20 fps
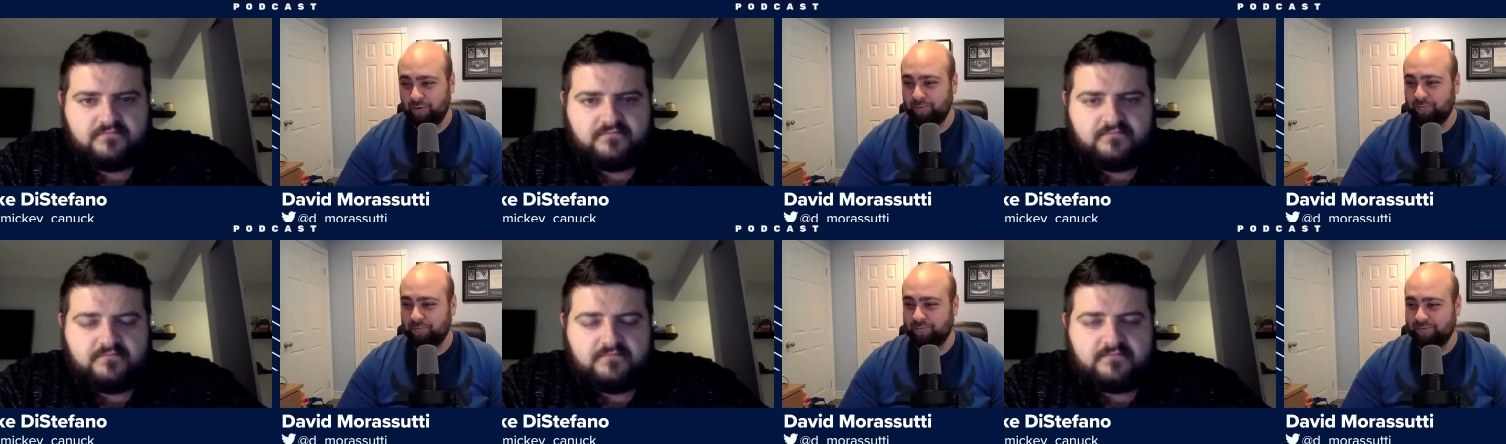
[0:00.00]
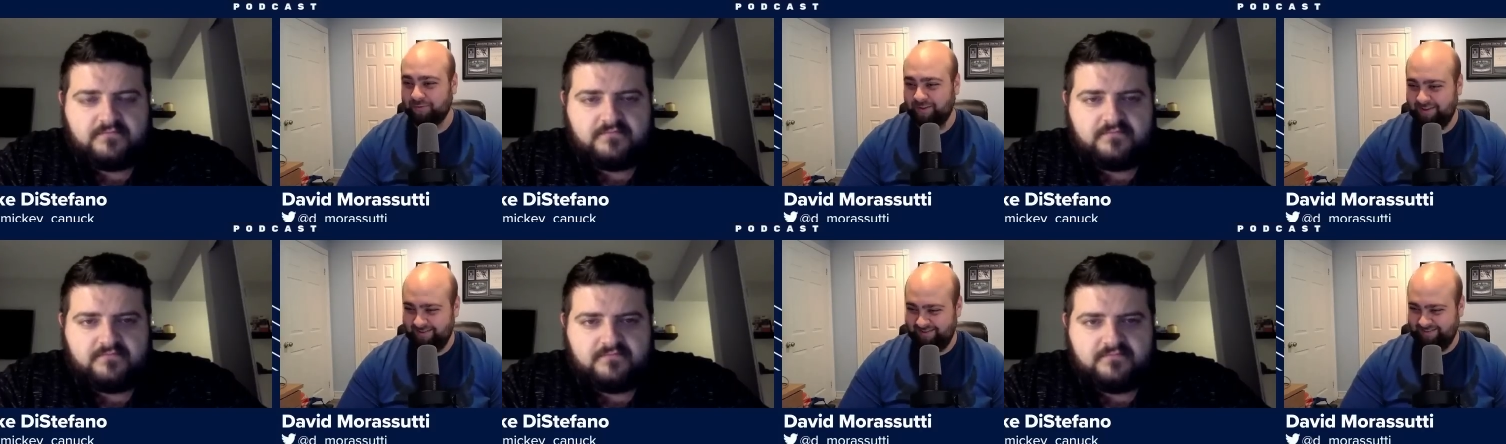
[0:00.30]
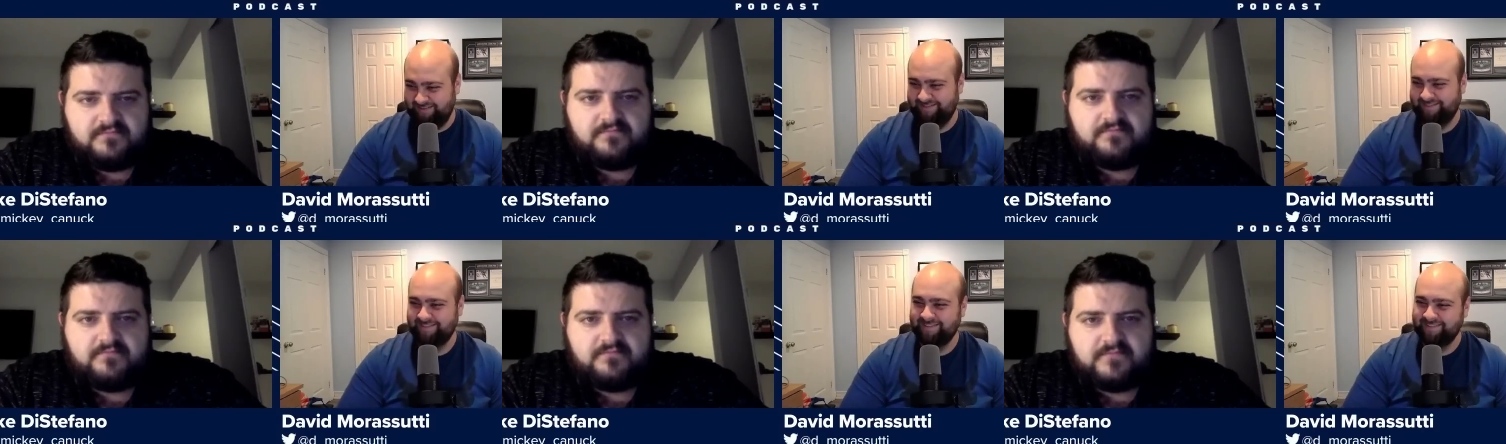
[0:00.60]
Speaker 1: Hopefully.
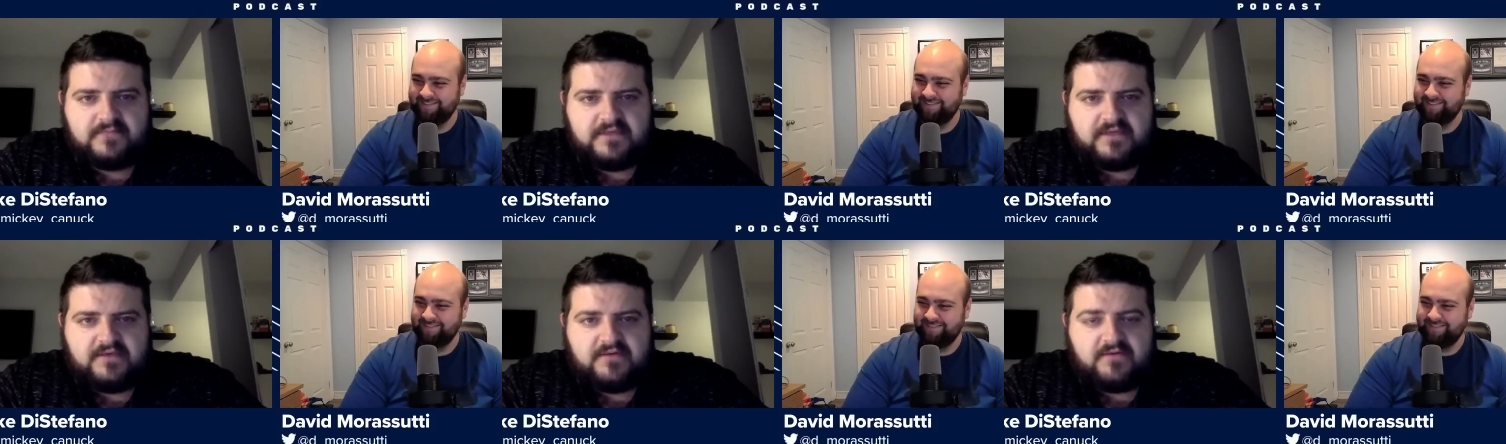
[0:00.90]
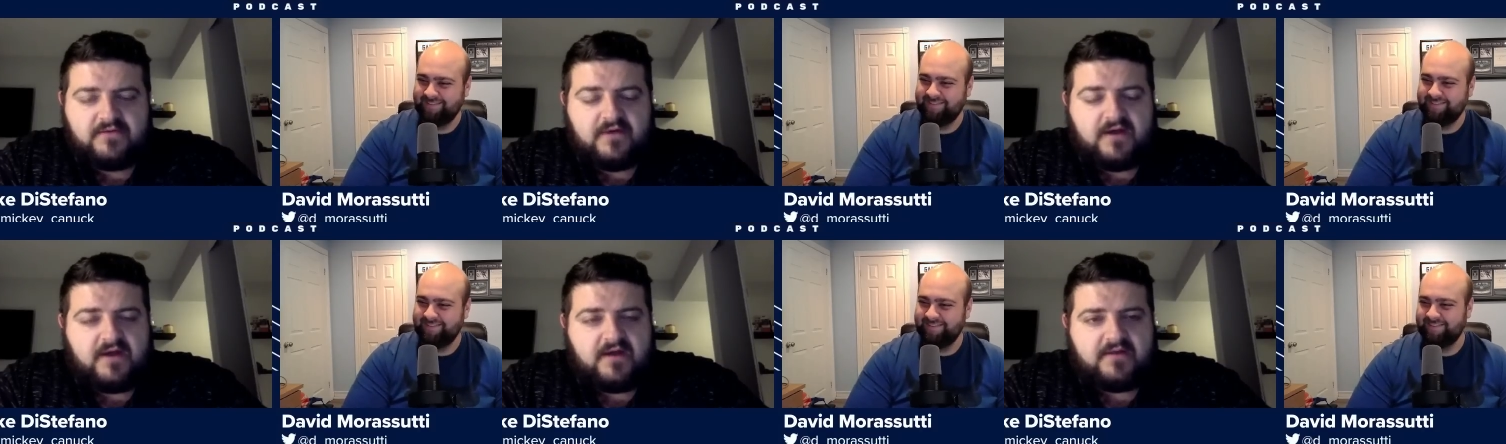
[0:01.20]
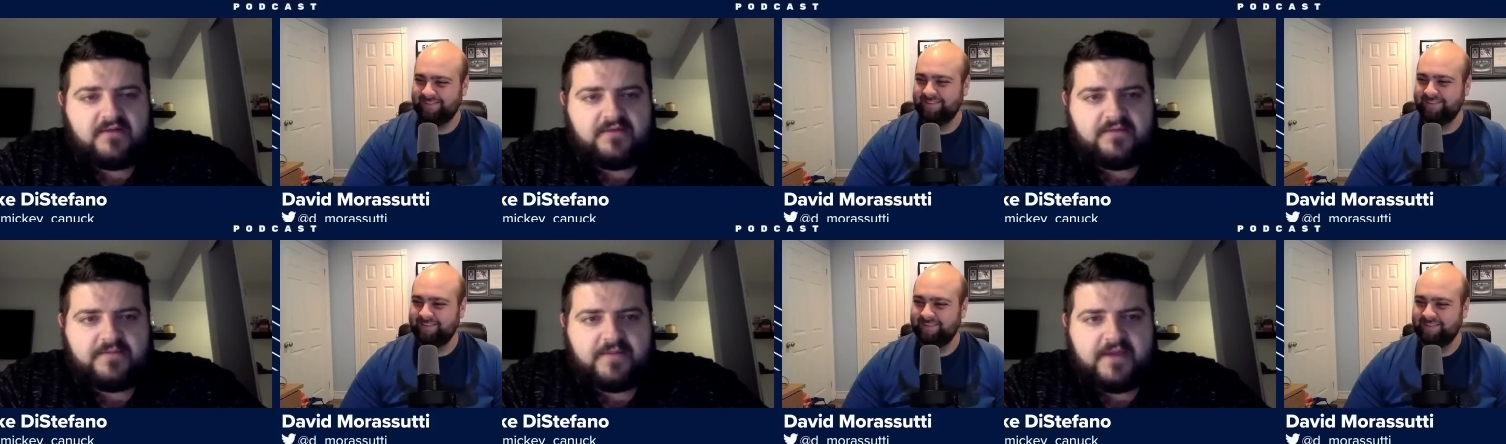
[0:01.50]

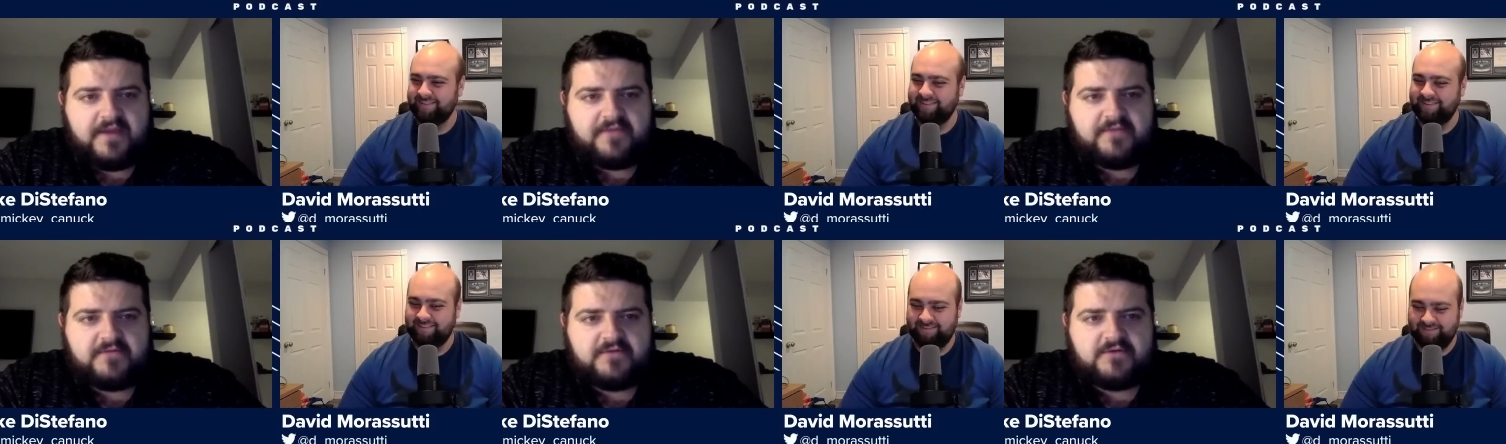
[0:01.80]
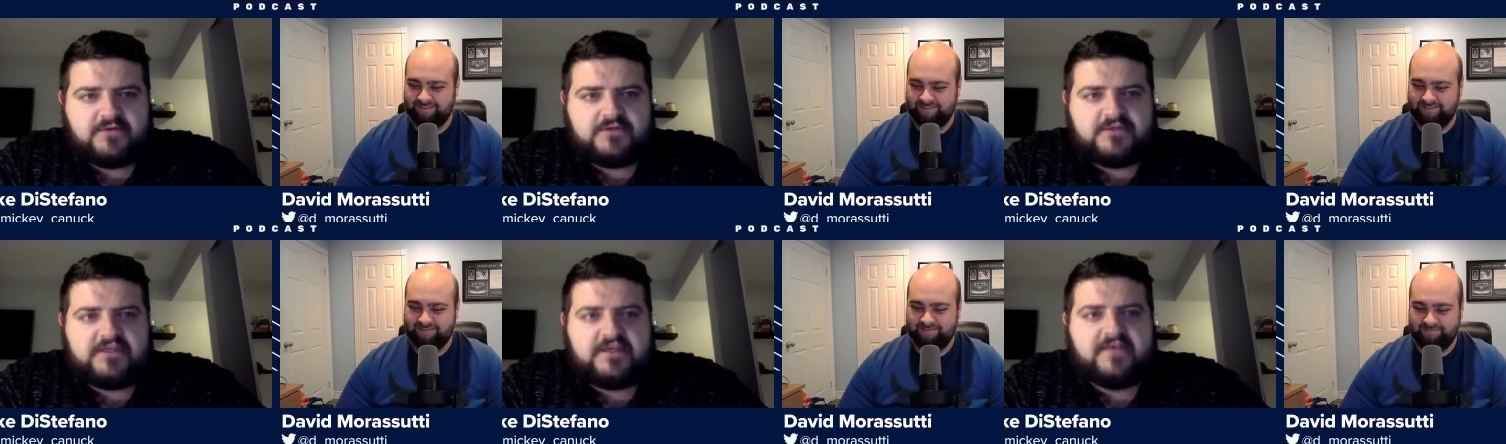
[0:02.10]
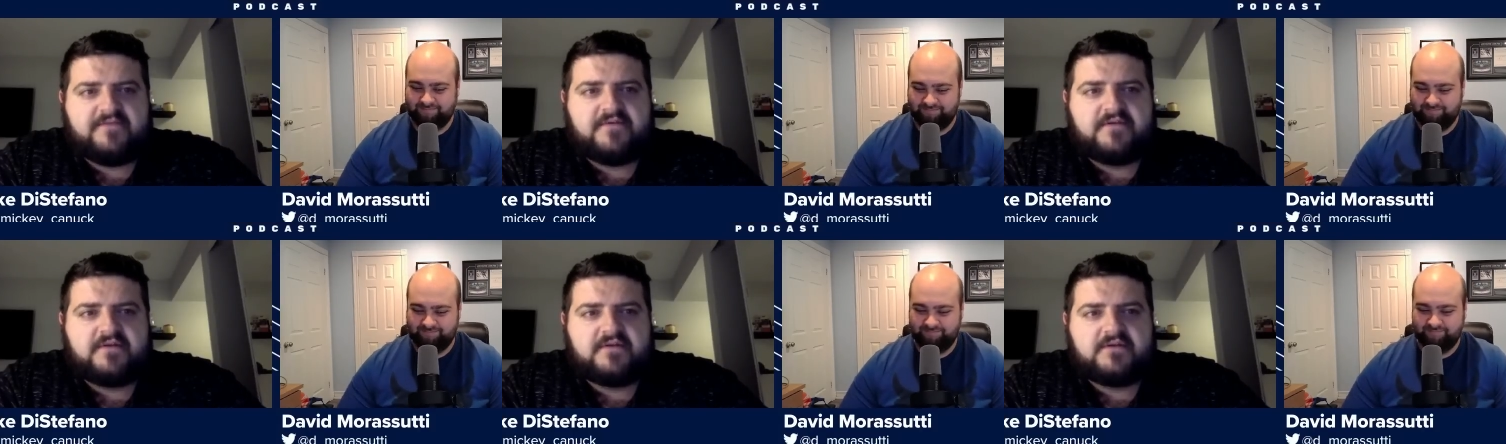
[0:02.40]
Speaker 2: Well, the Panthers are
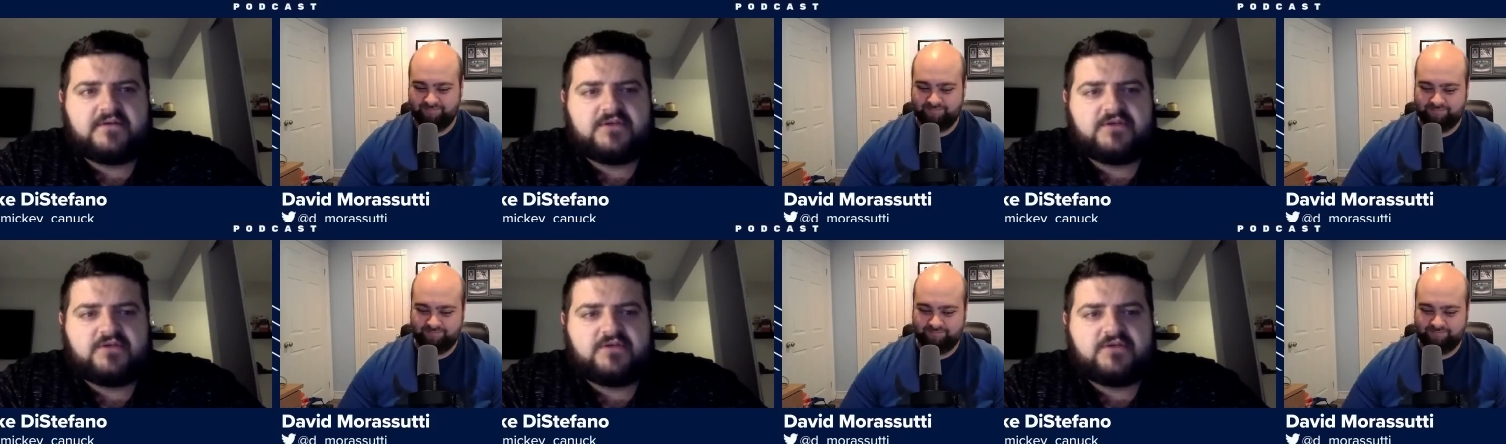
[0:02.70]
seven,